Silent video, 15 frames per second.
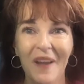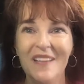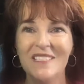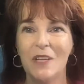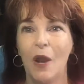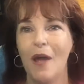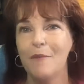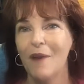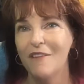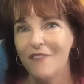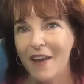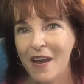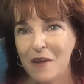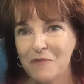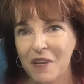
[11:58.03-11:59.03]
So like my
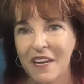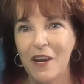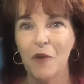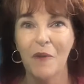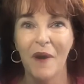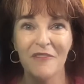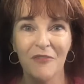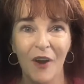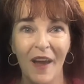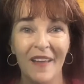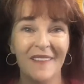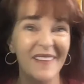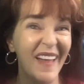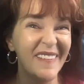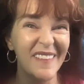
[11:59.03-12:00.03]
family or my
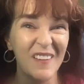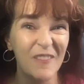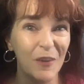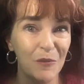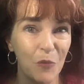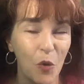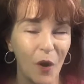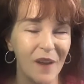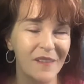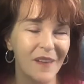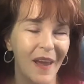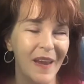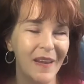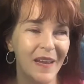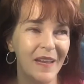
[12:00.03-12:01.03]
friends, that's even more. It's
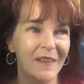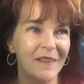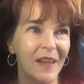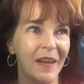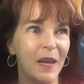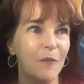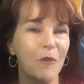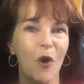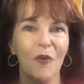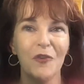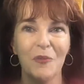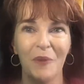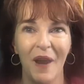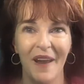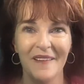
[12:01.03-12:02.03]
like it
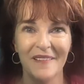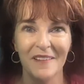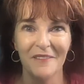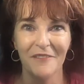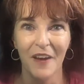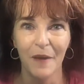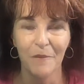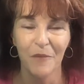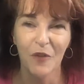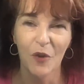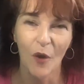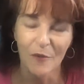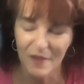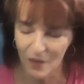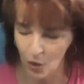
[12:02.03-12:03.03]
multiplies the fun. So
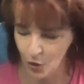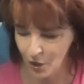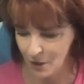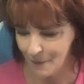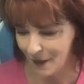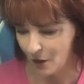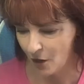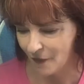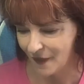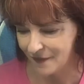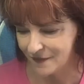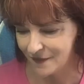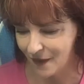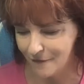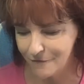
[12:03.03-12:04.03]
I was learning about all that
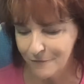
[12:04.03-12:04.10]
stuff.